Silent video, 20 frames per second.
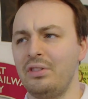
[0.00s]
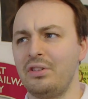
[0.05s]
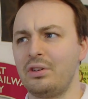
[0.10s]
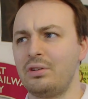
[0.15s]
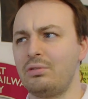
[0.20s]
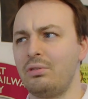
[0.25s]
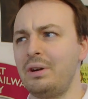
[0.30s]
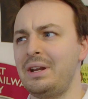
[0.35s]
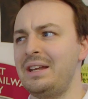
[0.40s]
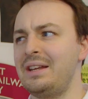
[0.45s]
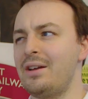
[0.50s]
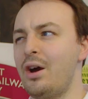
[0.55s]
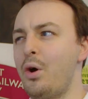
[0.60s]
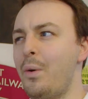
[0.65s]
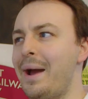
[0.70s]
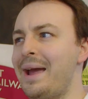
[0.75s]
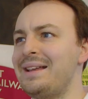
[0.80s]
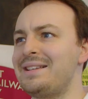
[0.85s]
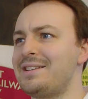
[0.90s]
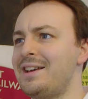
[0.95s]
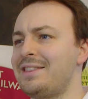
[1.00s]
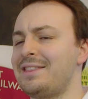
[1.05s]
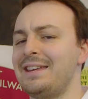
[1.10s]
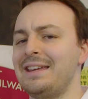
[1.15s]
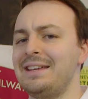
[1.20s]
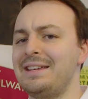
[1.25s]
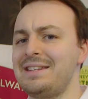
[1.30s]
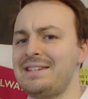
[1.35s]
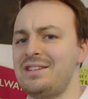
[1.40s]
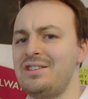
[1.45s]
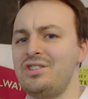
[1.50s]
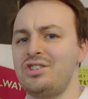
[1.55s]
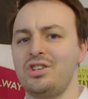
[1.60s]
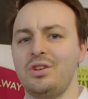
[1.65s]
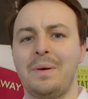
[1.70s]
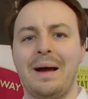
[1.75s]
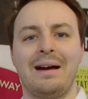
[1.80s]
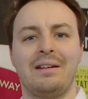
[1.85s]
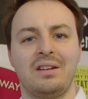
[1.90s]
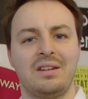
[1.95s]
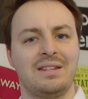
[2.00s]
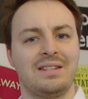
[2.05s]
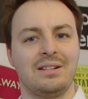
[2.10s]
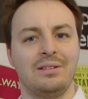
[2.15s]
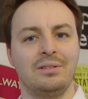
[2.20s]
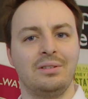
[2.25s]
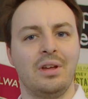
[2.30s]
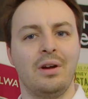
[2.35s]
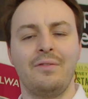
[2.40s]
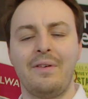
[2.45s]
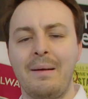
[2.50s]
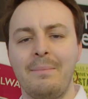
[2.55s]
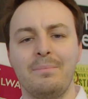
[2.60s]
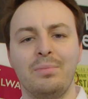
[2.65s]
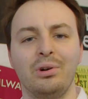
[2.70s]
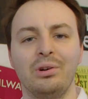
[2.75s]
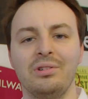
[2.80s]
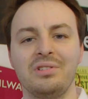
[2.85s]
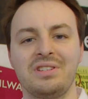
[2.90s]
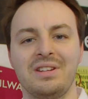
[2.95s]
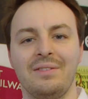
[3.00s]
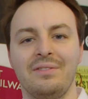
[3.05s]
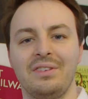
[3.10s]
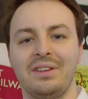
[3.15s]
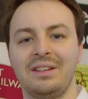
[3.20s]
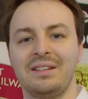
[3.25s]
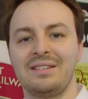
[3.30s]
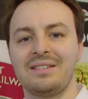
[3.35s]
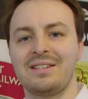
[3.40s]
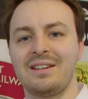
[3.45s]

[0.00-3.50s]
The green 08, I think, isn't due out until November or something.